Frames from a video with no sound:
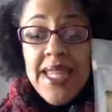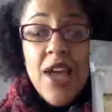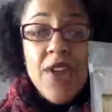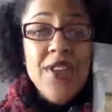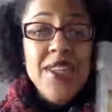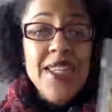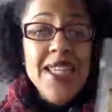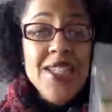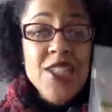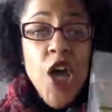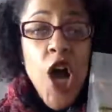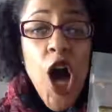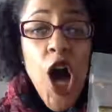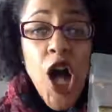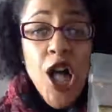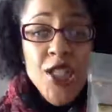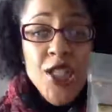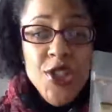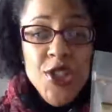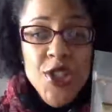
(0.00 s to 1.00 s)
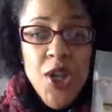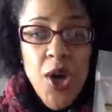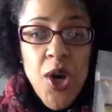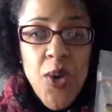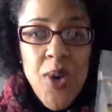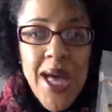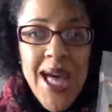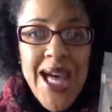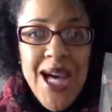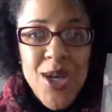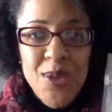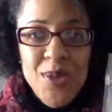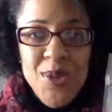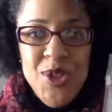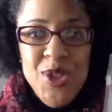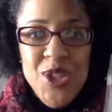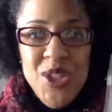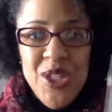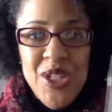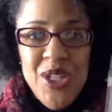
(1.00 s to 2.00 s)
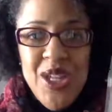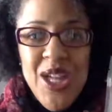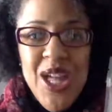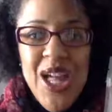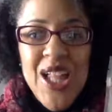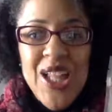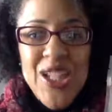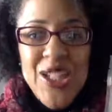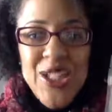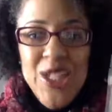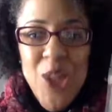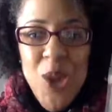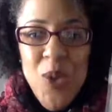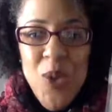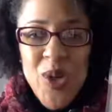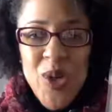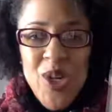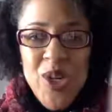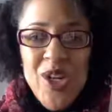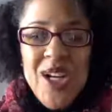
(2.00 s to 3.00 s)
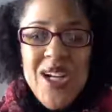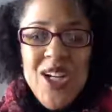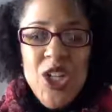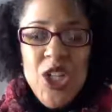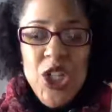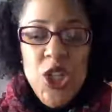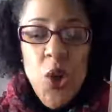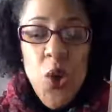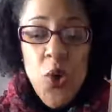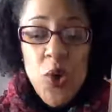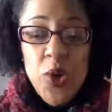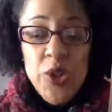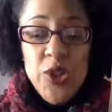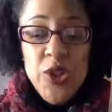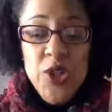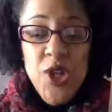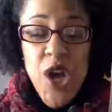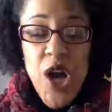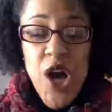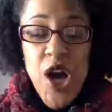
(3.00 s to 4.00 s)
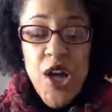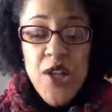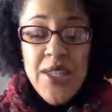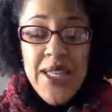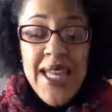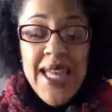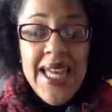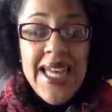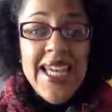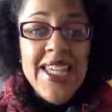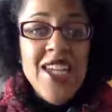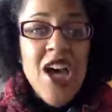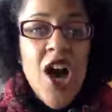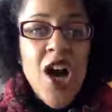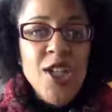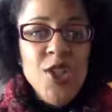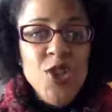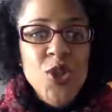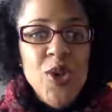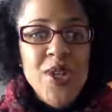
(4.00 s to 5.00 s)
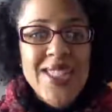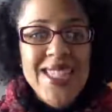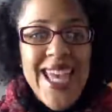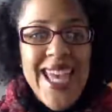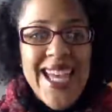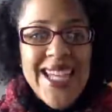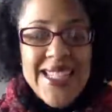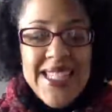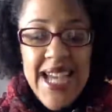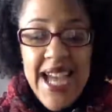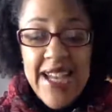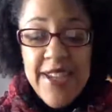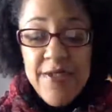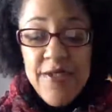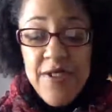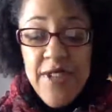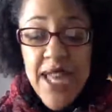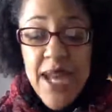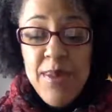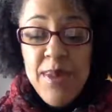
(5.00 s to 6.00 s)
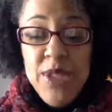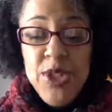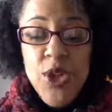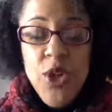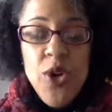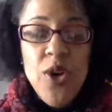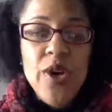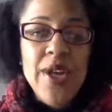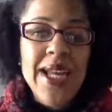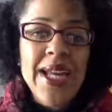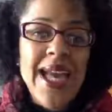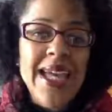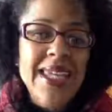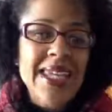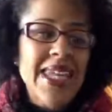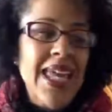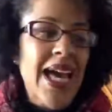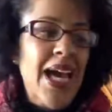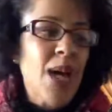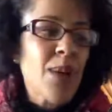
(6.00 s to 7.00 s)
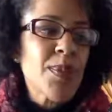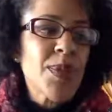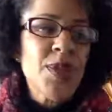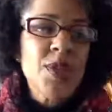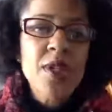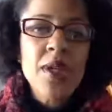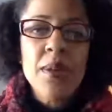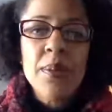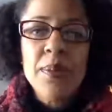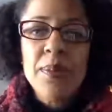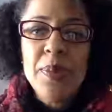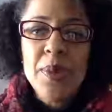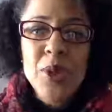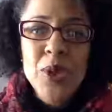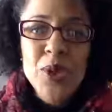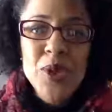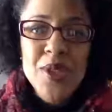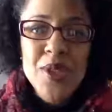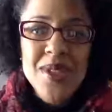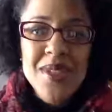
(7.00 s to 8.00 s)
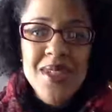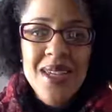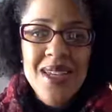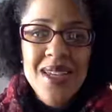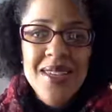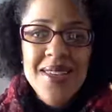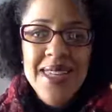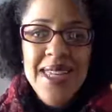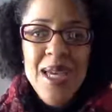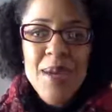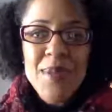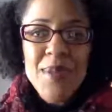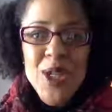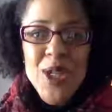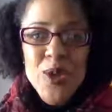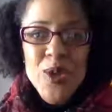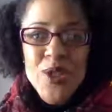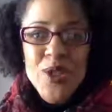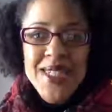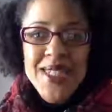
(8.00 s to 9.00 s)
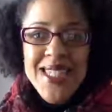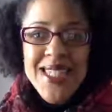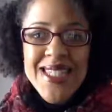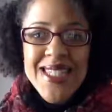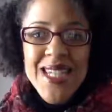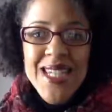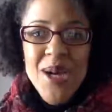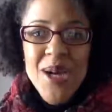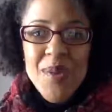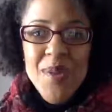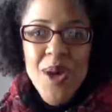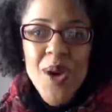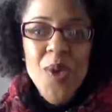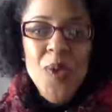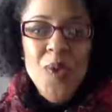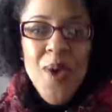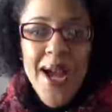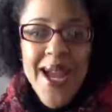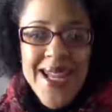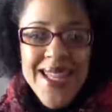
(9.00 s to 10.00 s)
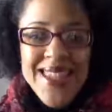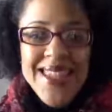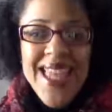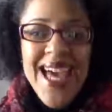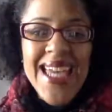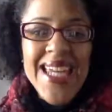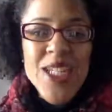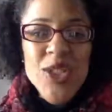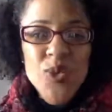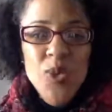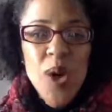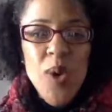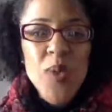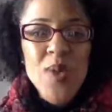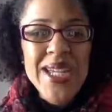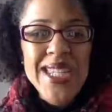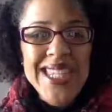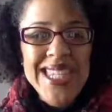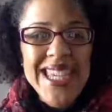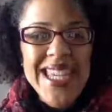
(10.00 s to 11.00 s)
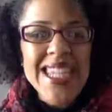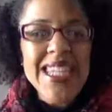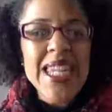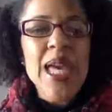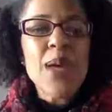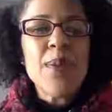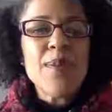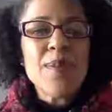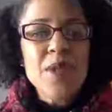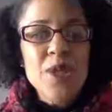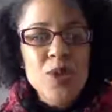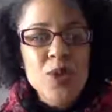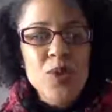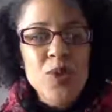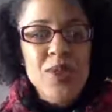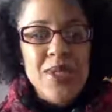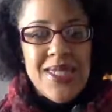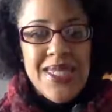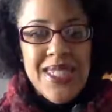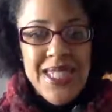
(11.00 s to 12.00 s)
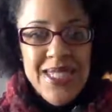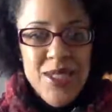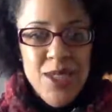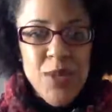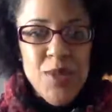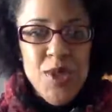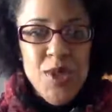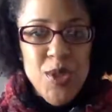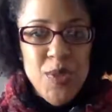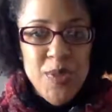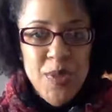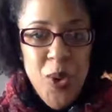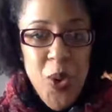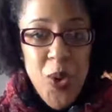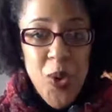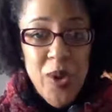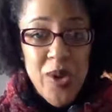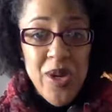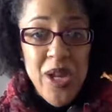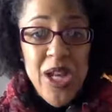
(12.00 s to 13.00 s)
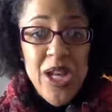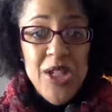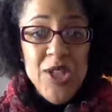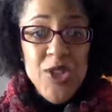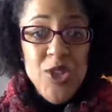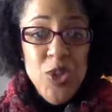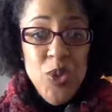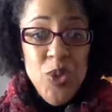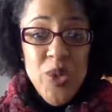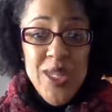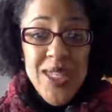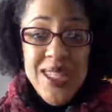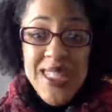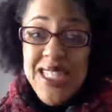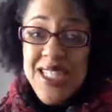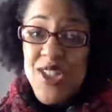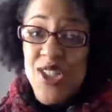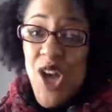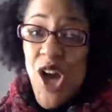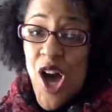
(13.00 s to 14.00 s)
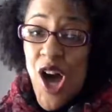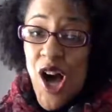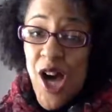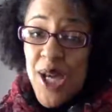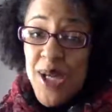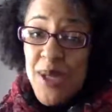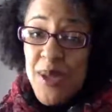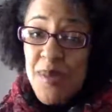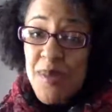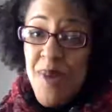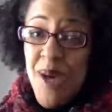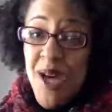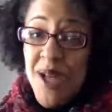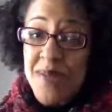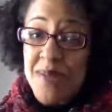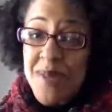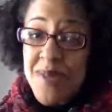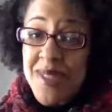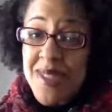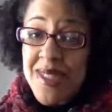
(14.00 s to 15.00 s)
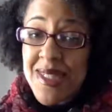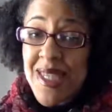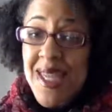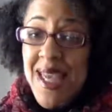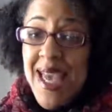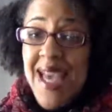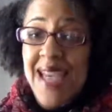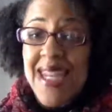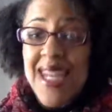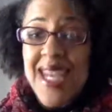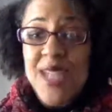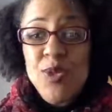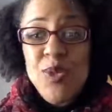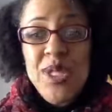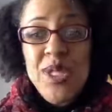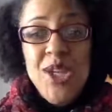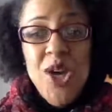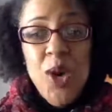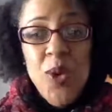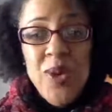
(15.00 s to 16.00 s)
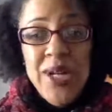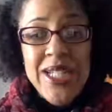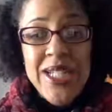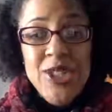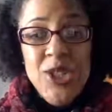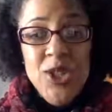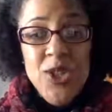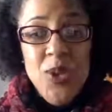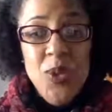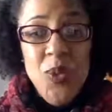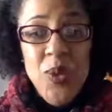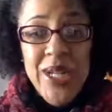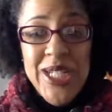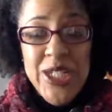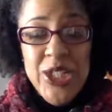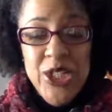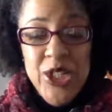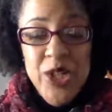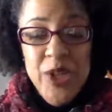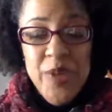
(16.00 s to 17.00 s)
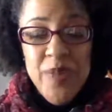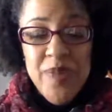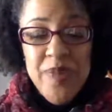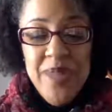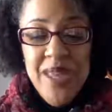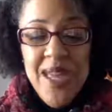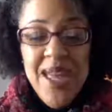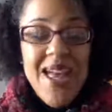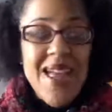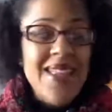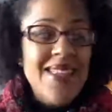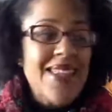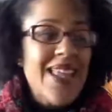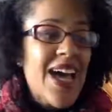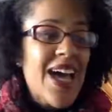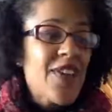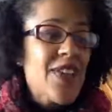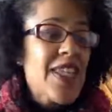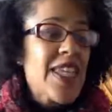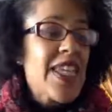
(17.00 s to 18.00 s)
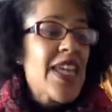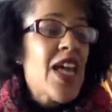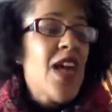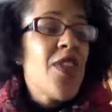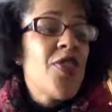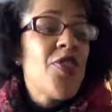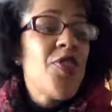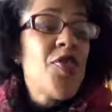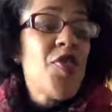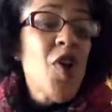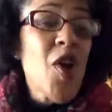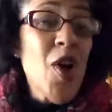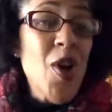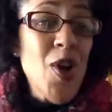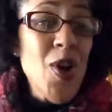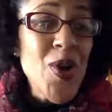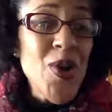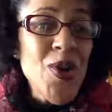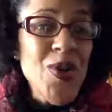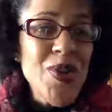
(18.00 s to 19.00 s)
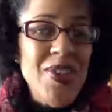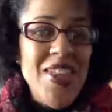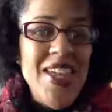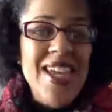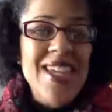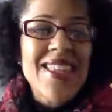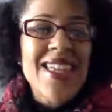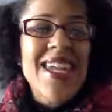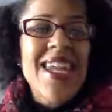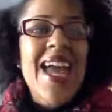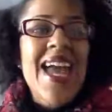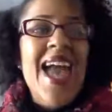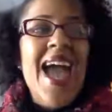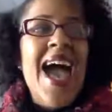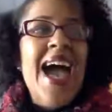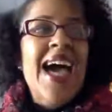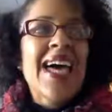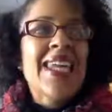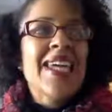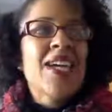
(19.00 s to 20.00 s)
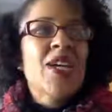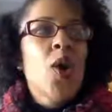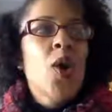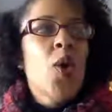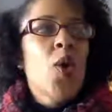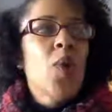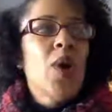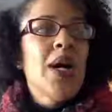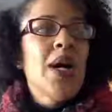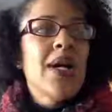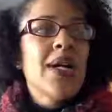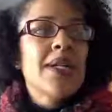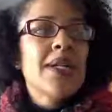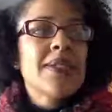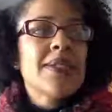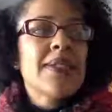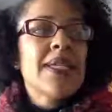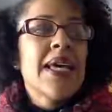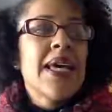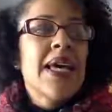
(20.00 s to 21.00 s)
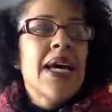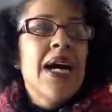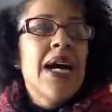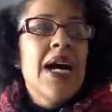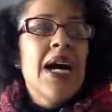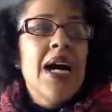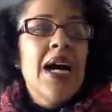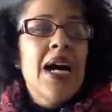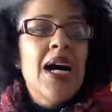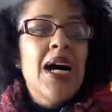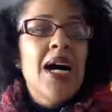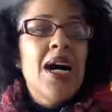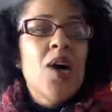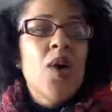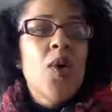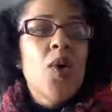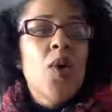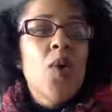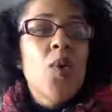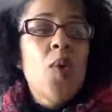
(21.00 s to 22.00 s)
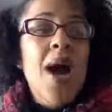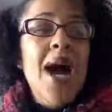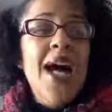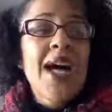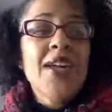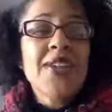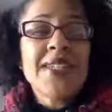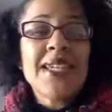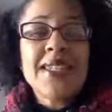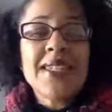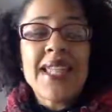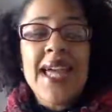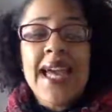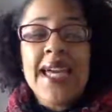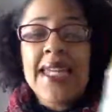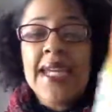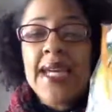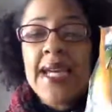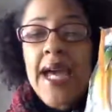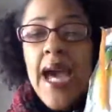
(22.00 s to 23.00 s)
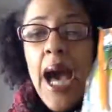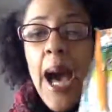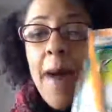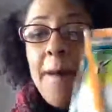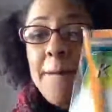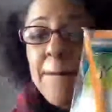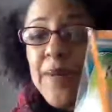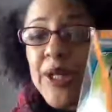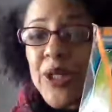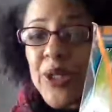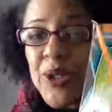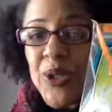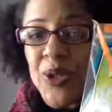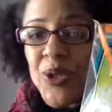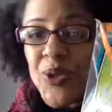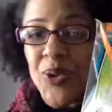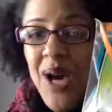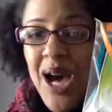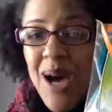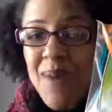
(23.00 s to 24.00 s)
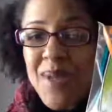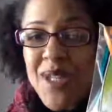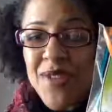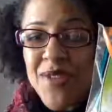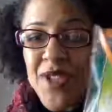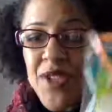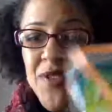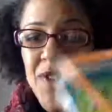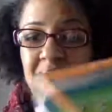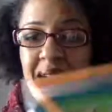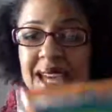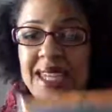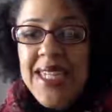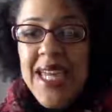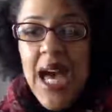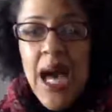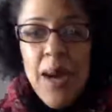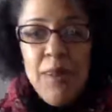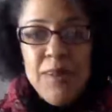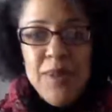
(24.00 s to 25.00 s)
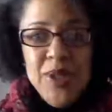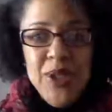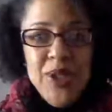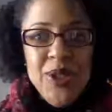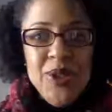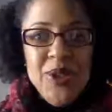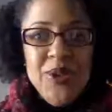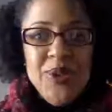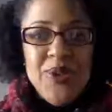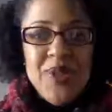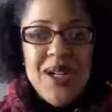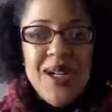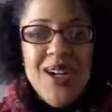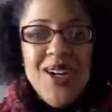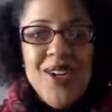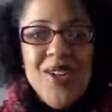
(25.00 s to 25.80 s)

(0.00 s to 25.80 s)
Now, this also helps to lower cortisol. It also is anti-inflammatory, and it helps to boost the immune system, right? That is what we need, immune system support during these autumn months and as we go into the winter. Now, the third thing that I added was wild Atlantic kombu. How many of you have had kombu?